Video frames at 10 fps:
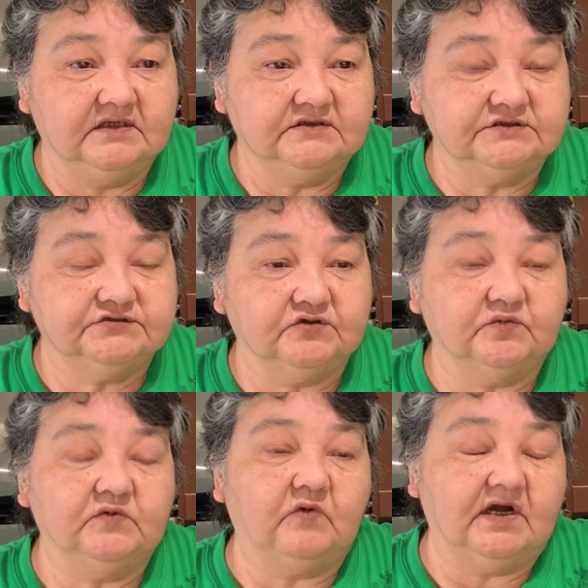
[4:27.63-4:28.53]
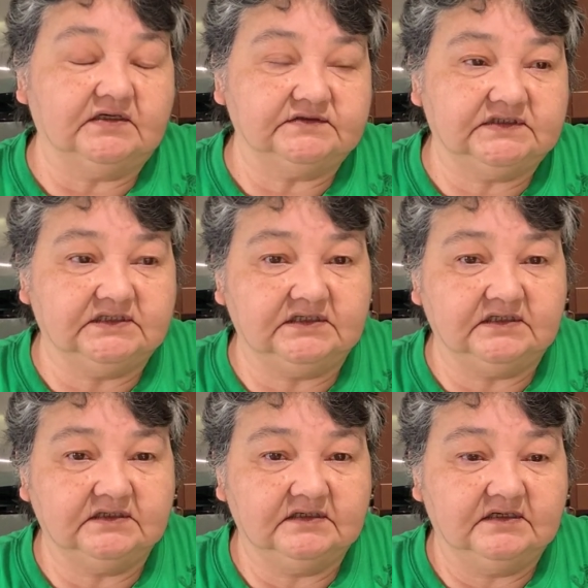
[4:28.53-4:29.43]
She showed me wild tea,
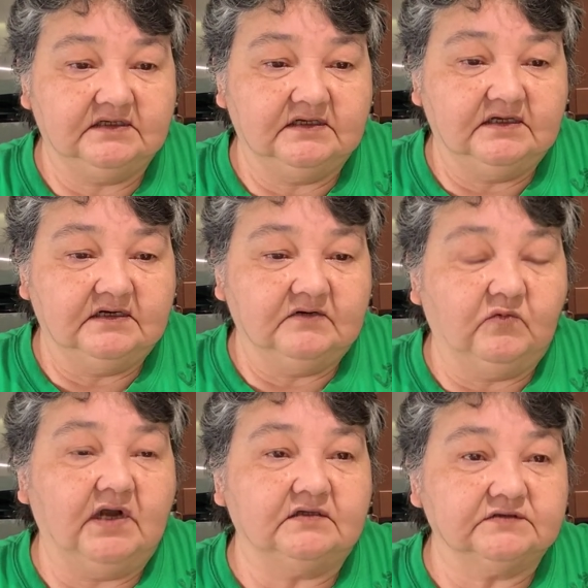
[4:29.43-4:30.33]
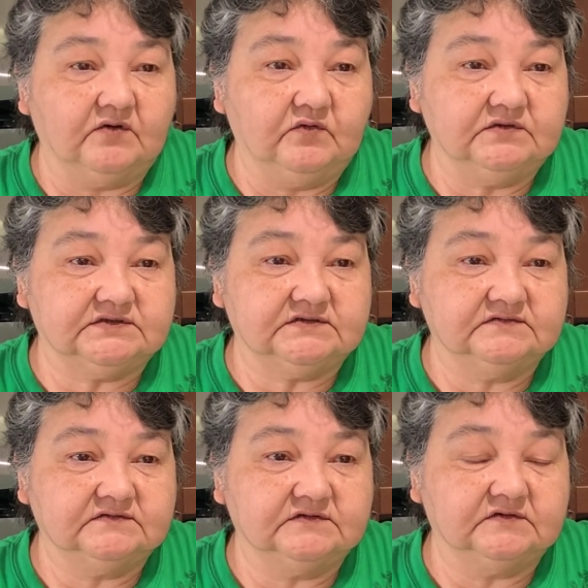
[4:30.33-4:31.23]
wild oats,
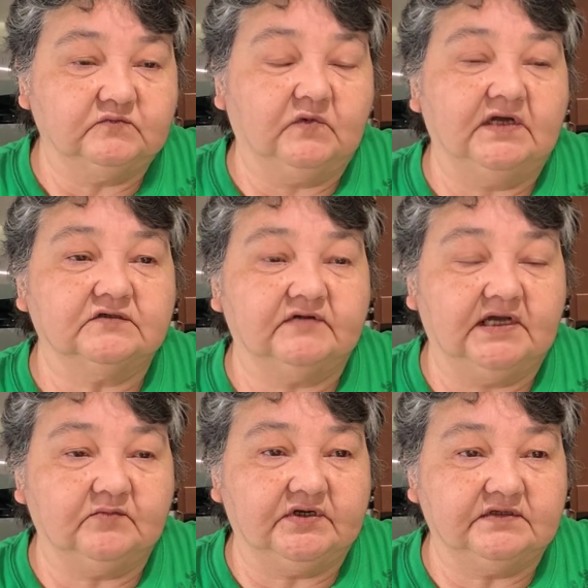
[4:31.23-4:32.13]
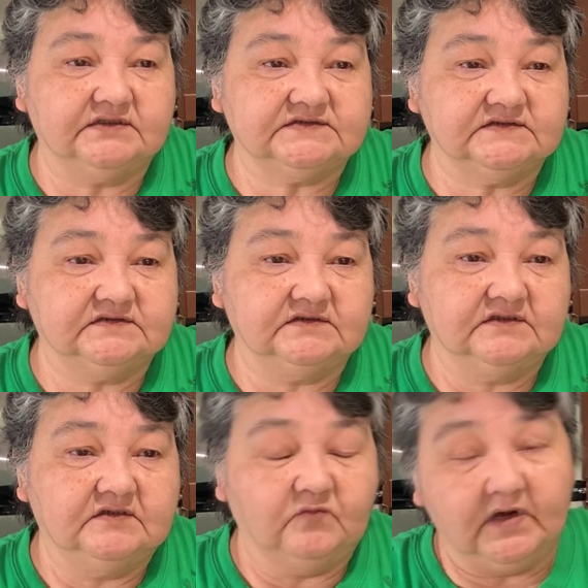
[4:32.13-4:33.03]
wild cranberries,
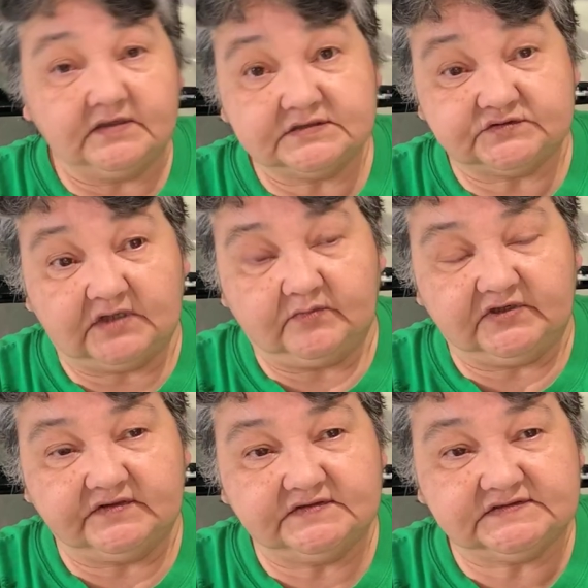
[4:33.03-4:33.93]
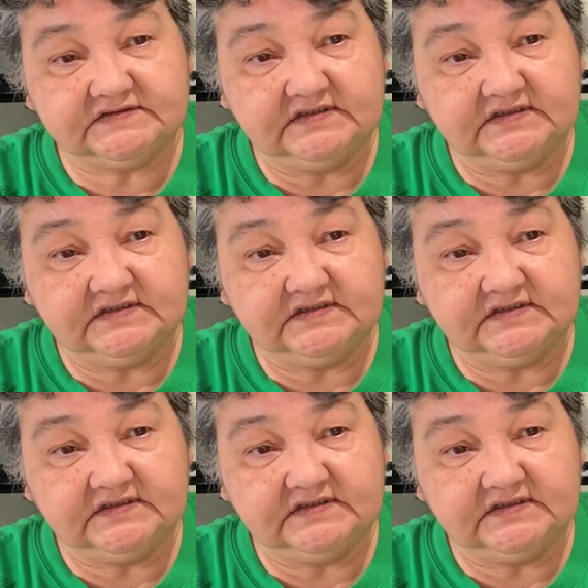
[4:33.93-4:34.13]
wild strawberries,